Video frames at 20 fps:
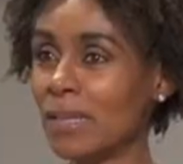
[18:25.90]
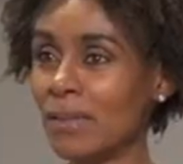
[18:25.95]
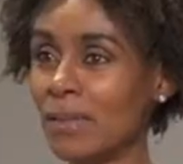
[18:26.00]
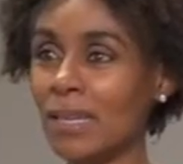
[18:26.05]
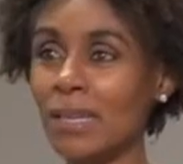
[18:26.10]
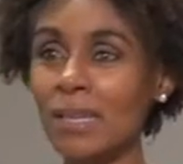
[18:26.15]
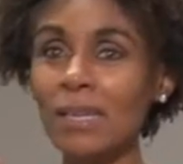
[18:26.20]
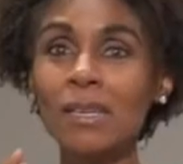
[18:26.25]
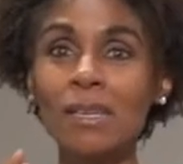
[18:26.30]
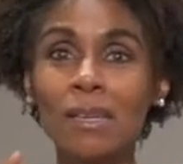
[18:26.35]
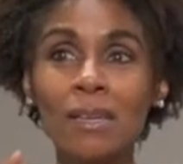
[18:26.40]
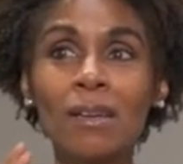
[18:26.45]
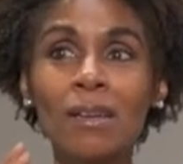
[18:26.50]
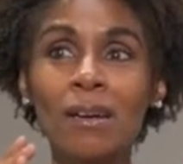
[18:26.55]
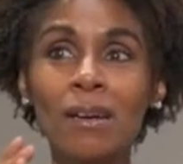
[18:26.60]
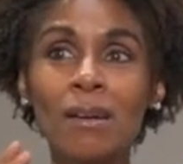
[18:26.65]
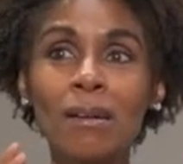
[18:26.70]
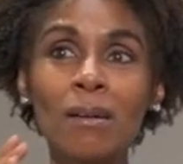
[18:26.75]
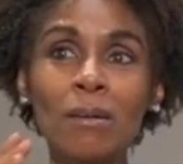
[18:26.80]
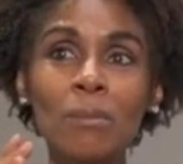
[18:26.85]
Like,
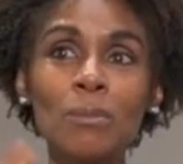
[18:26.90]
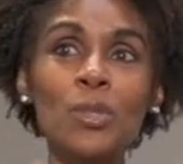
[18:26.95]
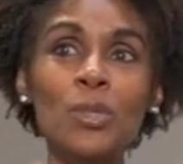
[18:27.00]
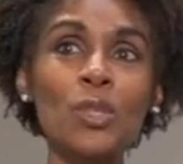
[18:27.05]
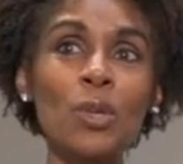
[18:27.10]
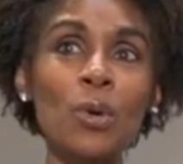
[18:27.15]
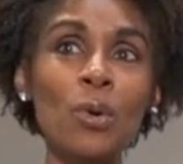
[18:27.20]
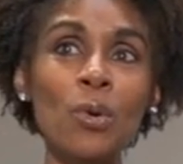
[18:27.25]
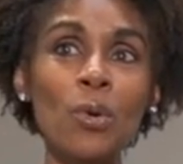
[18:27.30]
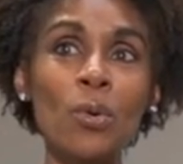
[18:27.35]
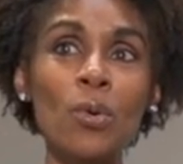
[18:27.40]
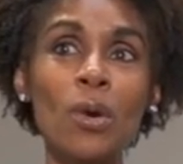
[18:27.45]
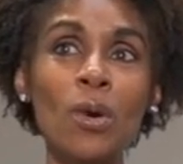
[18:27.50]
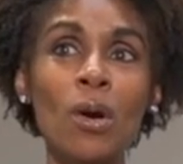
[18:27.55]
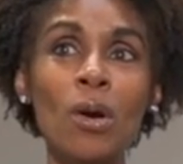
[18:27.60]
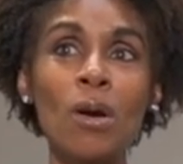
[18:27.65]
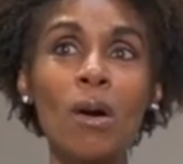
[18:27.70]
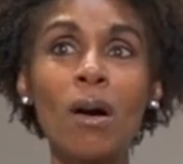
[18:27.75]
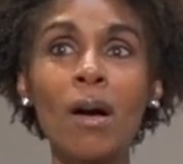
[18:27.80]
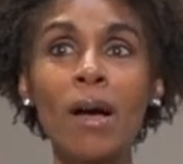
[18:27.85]
um, so
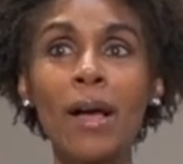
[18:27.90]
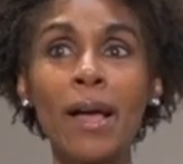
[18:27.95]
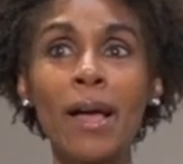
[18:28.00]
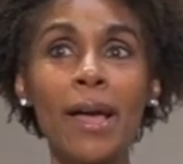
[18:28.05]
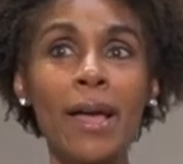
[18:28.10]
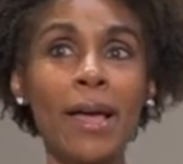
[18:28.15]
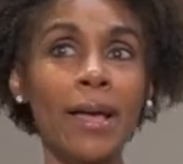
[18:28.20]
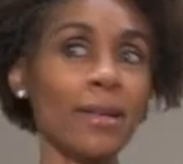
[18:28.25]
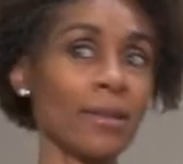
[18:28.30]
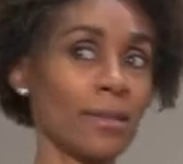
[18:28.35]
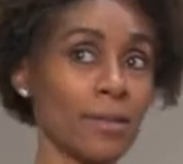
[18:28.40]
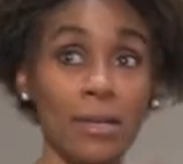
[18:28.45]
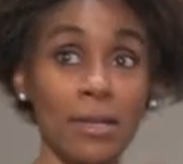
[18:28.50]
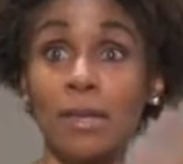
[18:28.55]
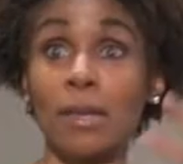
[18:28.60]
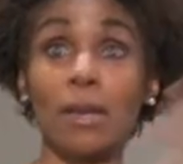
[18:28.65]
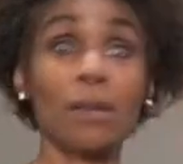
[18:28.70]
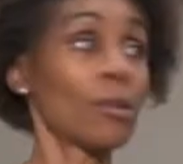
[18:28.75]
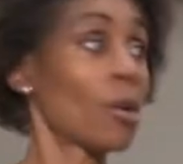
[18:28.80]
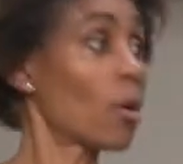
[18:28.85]
I said
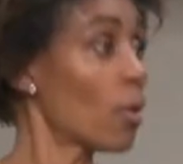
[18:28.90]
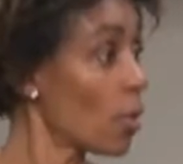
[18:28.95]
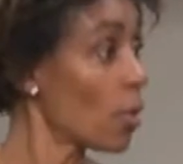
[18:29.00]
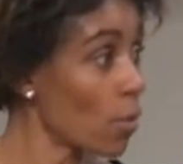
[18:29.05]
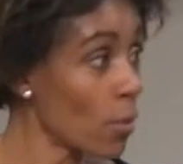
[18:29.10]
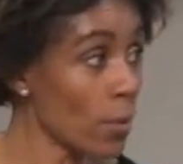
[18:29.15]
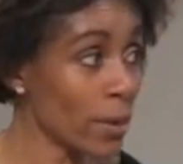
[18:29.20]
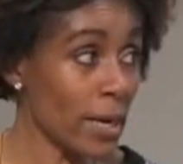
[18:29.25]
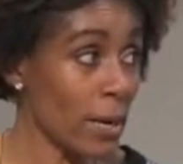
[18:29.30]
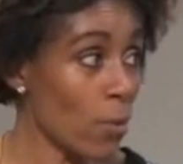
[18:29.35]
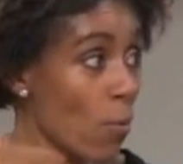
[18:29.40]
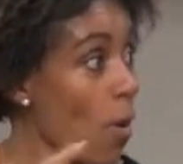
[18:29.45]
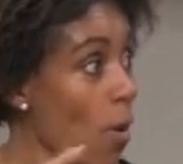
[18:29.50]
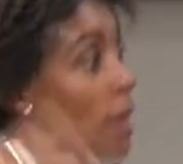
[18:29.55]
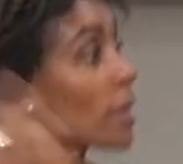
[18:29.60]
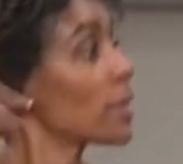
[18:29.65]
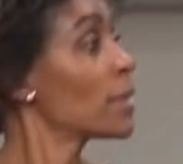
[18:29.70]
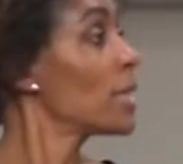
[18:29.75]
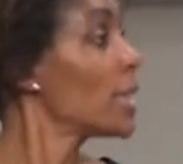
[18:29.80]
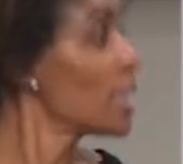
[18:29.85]
hello when I
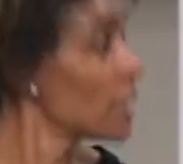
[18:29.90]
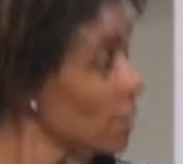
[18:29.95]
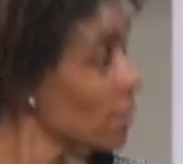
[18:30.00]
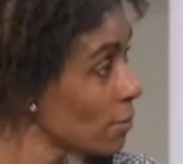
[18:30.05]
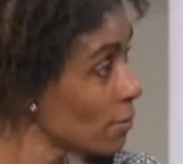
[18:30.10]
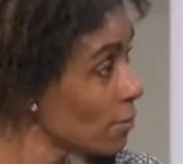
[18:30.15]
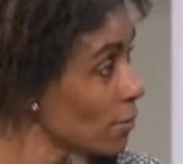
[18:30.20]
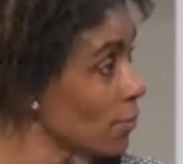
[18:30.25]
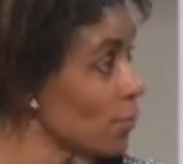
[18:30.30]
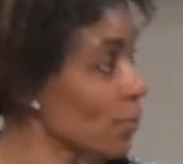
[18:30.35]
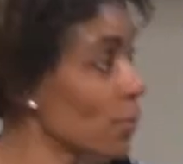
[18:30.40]
walked in